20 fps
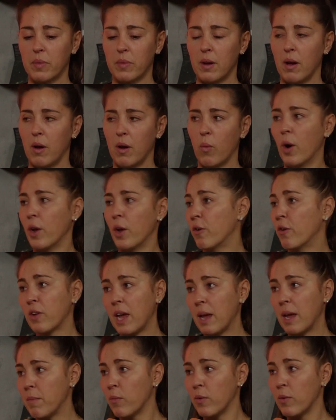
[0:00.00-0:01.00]
a one-off
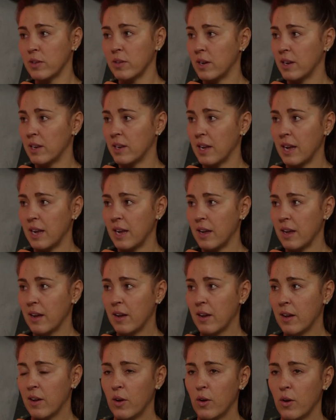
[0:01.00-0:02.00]
game, it wasn't her day?
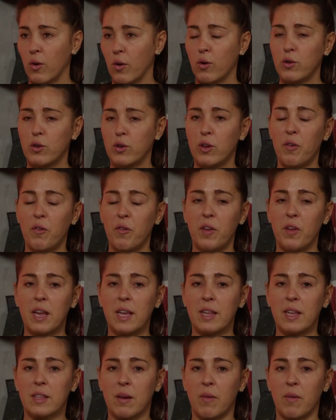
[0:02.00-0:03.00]
Or do you think
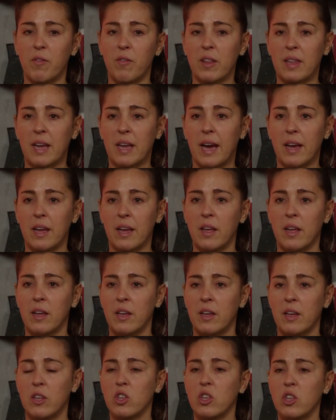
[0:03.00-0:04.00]
it's something that
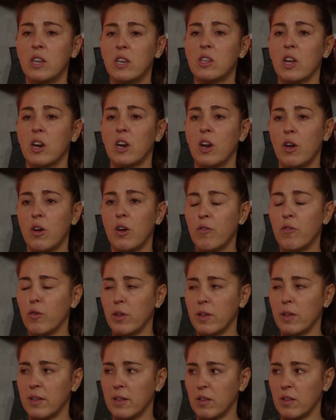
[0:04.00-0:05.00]
she needs to learn through
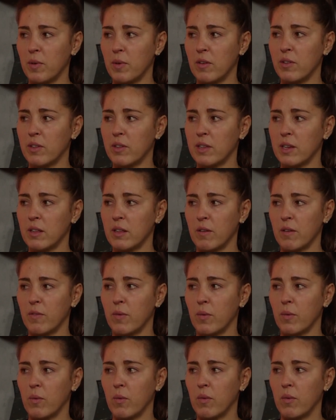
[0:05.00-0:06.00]
these experiences of,
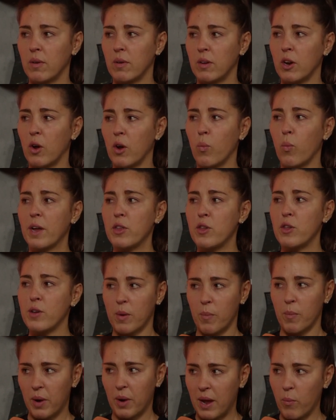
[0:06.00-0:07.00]
when you
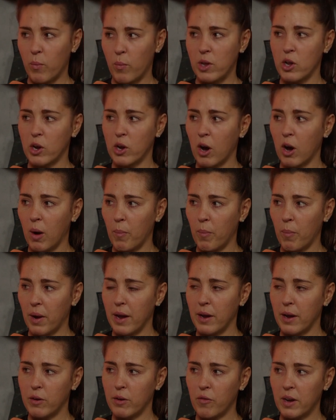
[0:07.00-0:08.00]
can play and when you can't
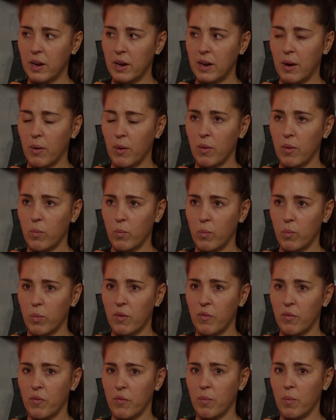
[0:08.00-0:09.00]
play? And do you think that
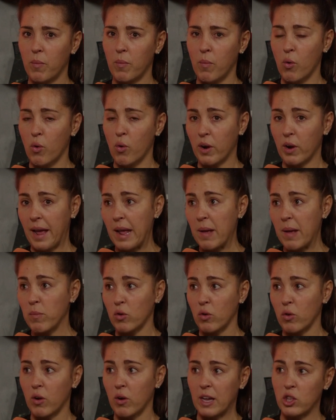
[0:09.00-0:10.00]
with more games,
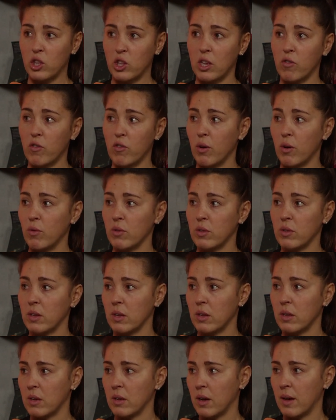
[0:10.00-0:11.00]
or as she grows
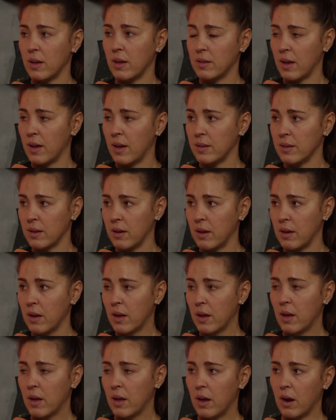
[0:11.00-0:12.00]
as a
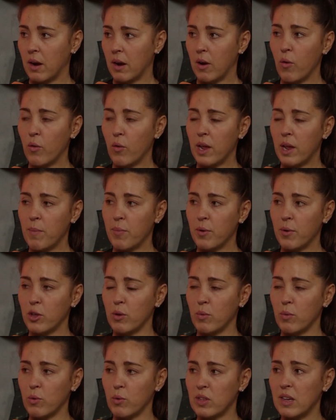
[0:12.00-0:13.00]
goalkeeper,
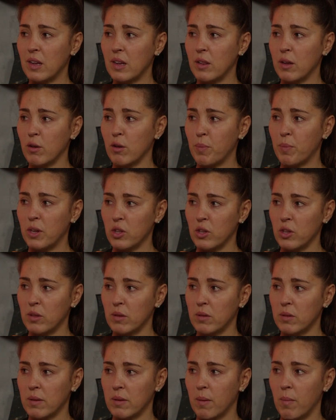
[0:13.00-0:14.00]
she will see those
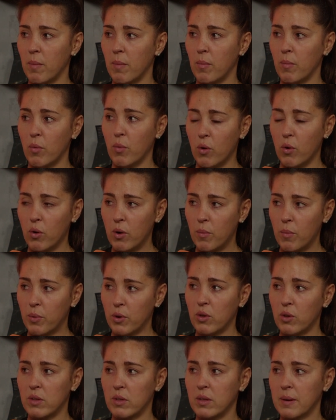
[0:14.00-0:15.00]
pictures more?
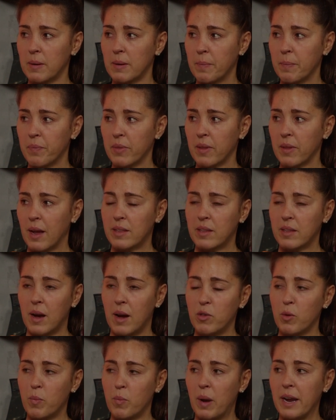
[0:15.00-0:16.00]
Because at
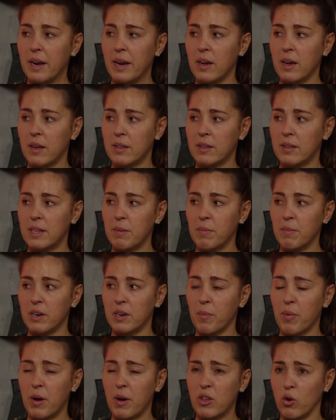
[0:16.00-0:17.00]
times she played a team
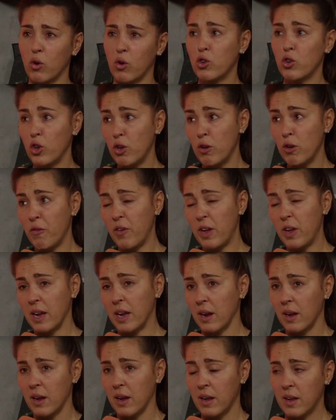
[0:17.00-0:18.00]
under pressure. Or do you
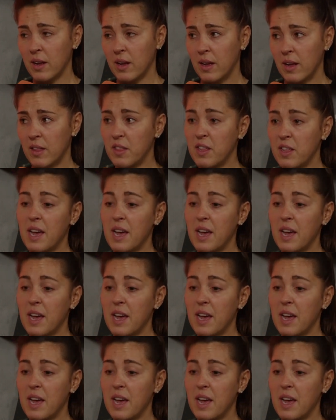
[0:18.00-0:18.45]
think the